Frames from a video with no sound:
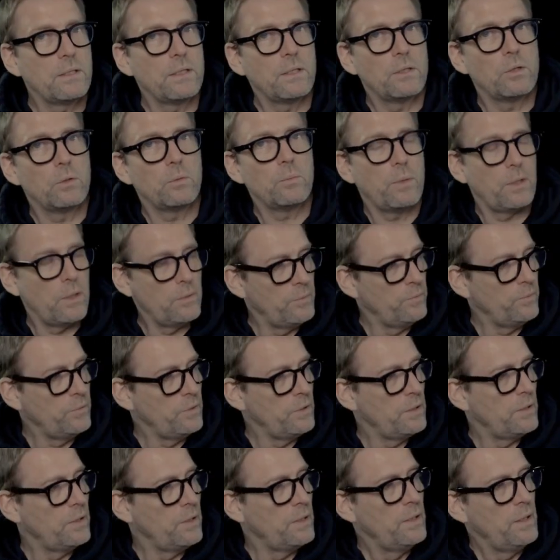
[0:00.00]
aluminum,
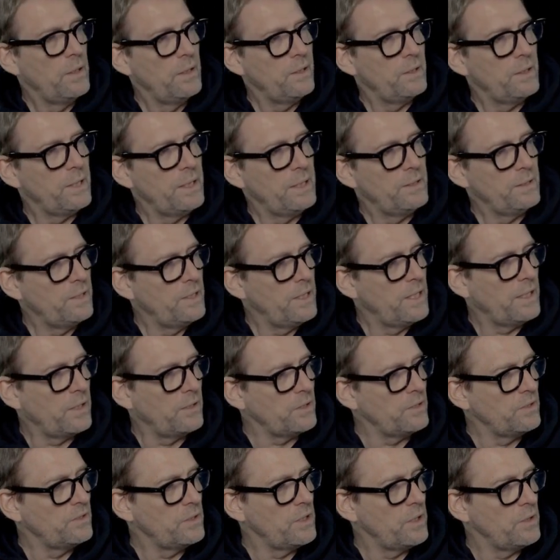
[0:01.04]
and the
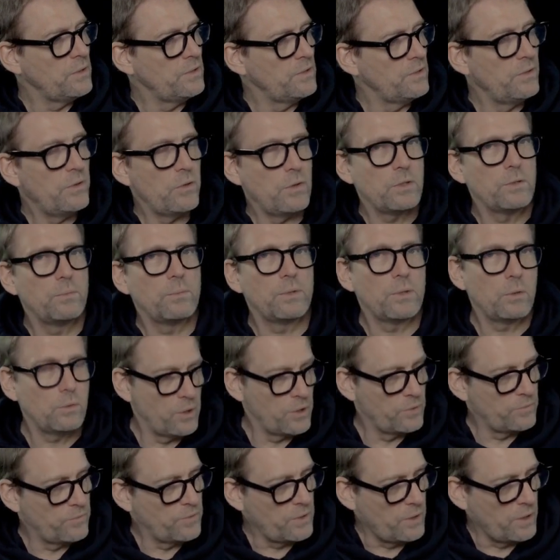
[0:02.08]
edges are extremely well
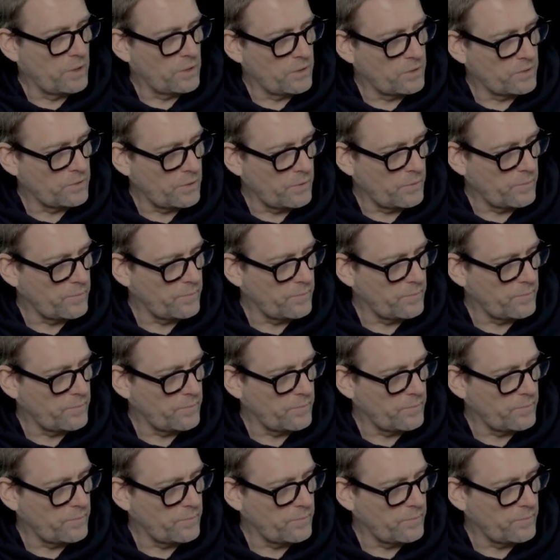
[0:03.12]
finished.